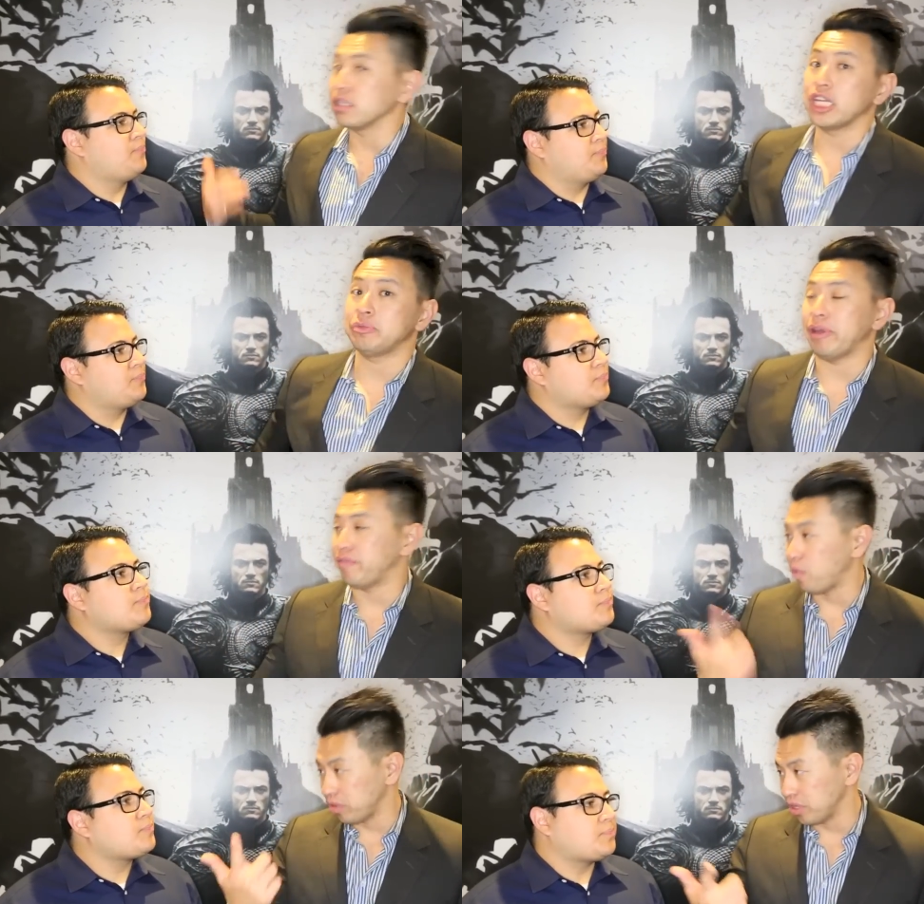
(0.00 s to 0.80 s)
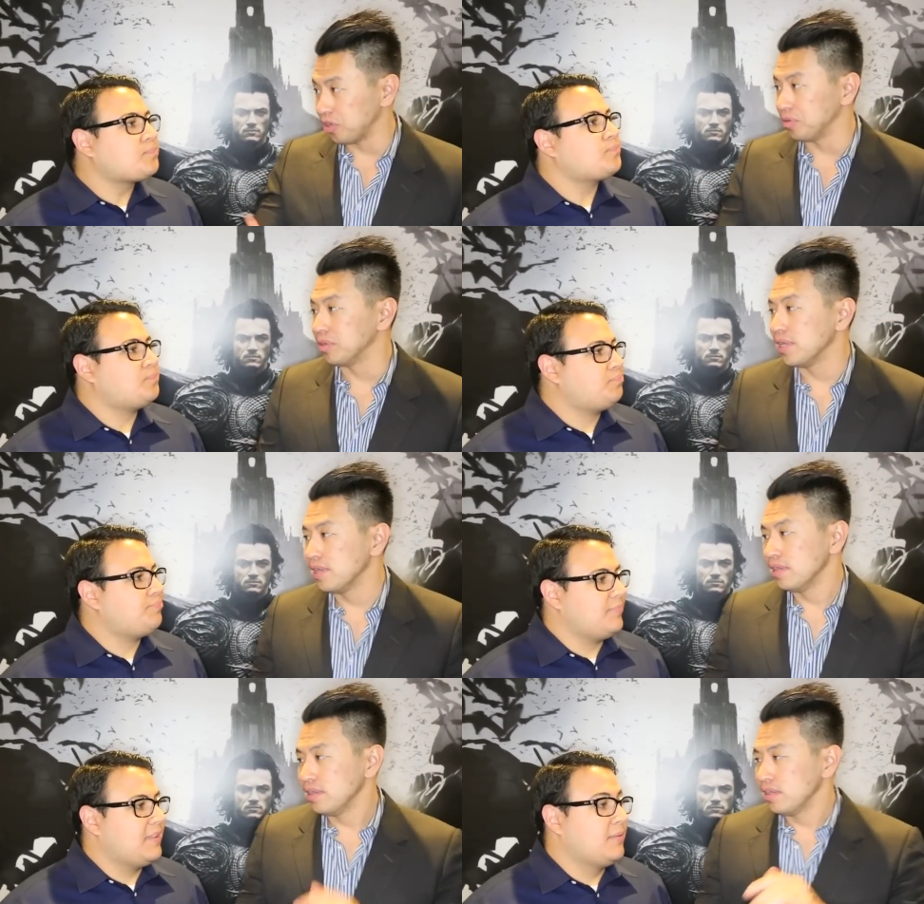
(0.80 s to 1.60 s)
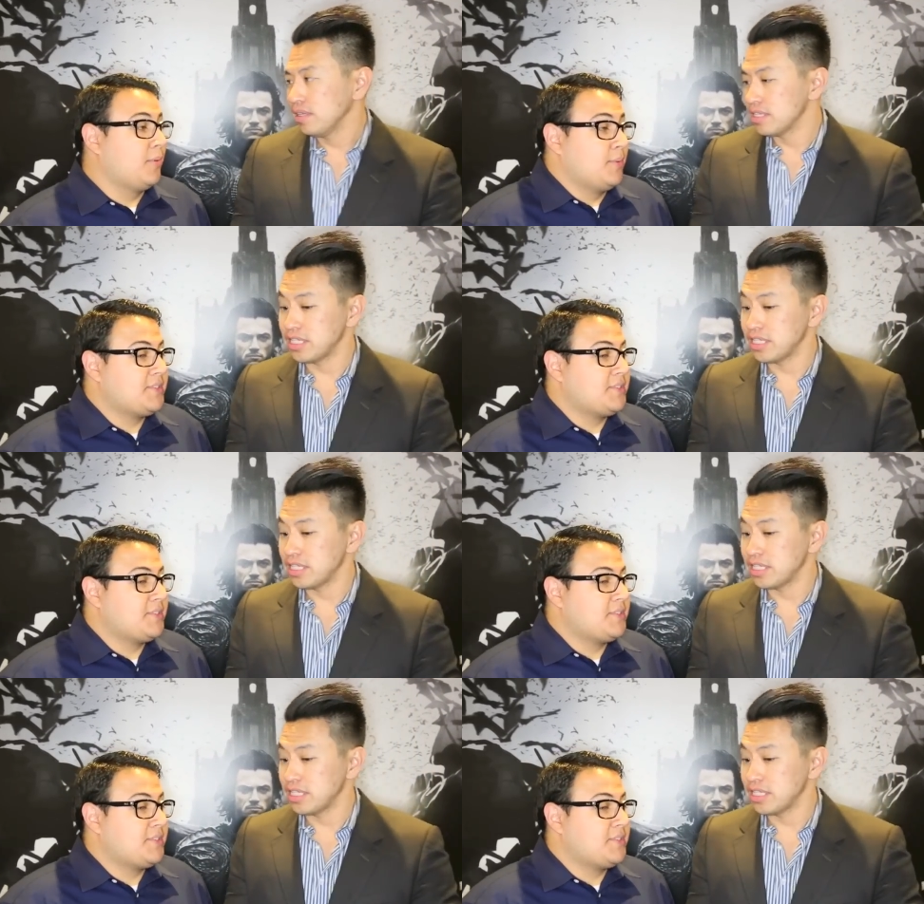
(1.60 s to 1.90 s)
Speaker 1: the launch pad for the new. we'll